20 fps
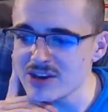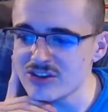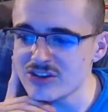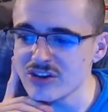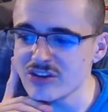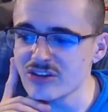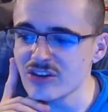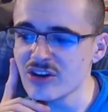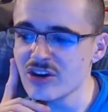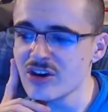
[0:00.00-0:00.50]
He
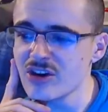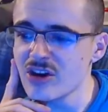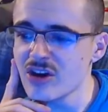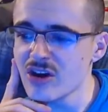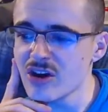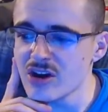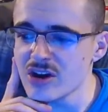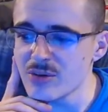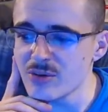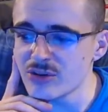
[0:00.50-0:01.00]
says,
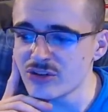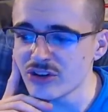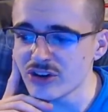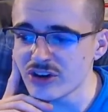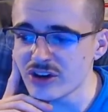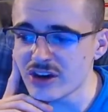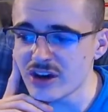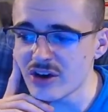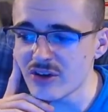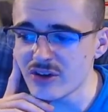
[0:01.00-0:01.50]
only ones I
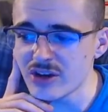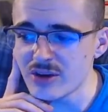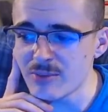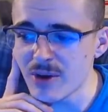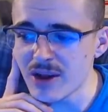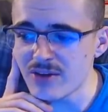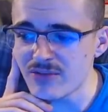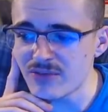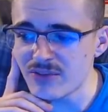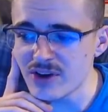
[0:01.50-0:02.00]
could get on
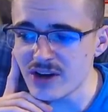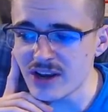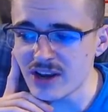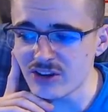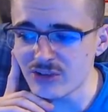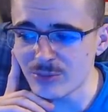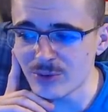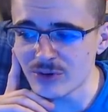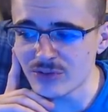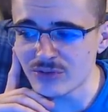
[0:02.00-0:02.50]
eBay, free
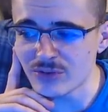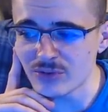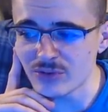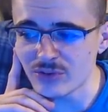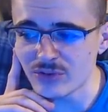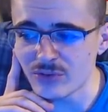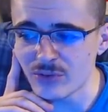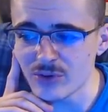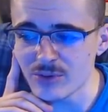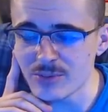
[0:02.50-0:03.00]
gas mask
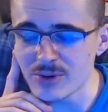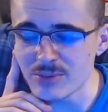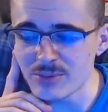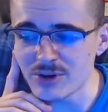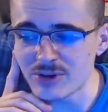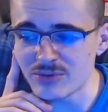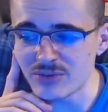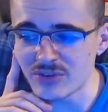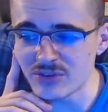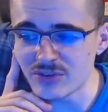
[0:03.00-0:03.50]
filters,
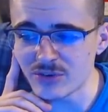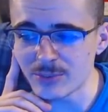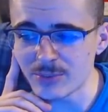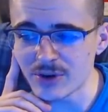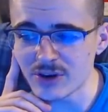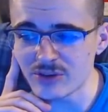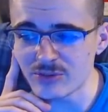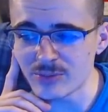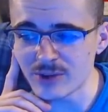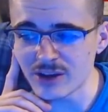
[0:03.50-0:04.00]
40mm filter
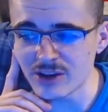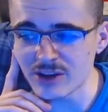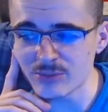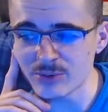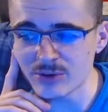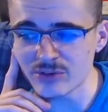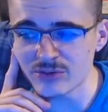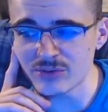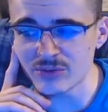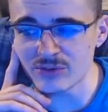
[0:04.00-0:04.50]
replacement, gas
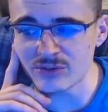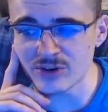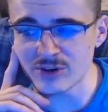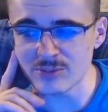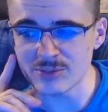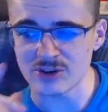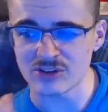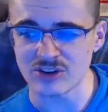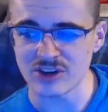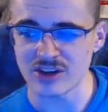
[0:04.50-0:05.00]
mask filter,
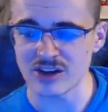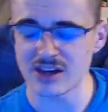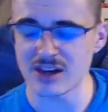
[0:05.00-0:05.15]
NBC.